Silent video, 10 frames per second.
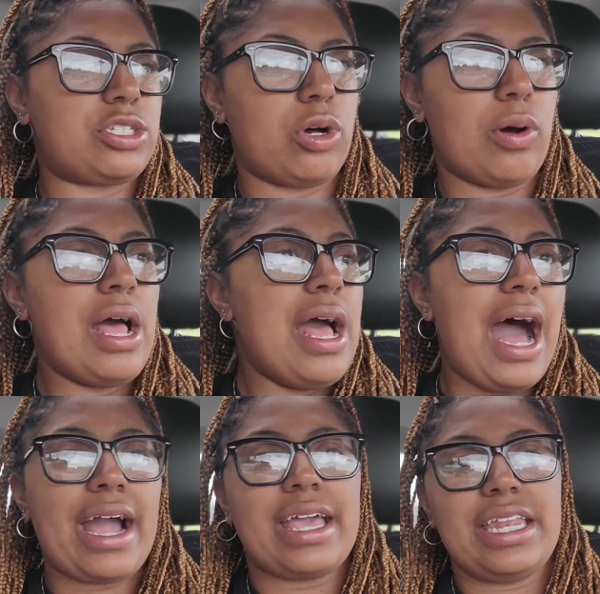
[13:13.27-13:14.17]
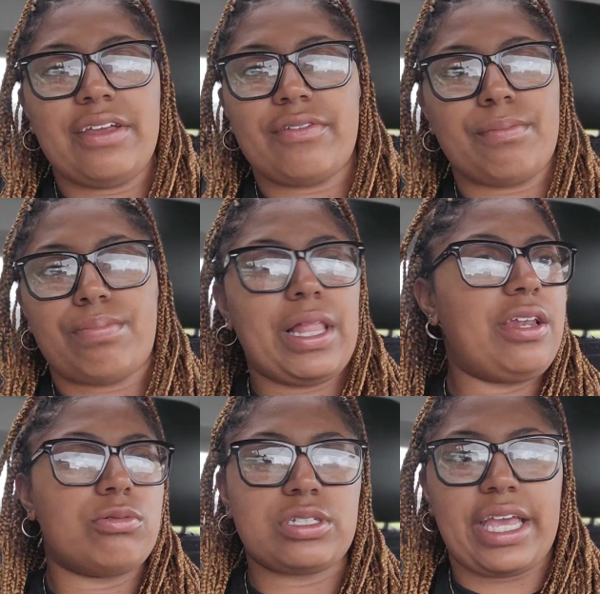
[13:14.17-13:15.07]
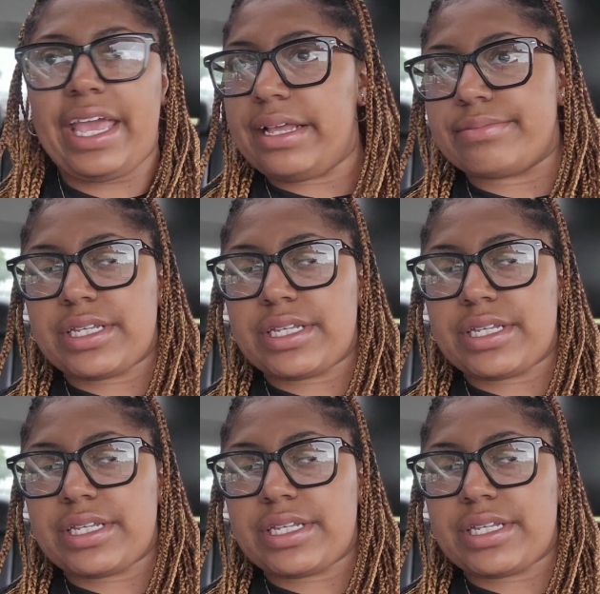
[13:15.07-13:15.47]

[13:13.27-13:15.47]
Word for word: So I can't even play those games.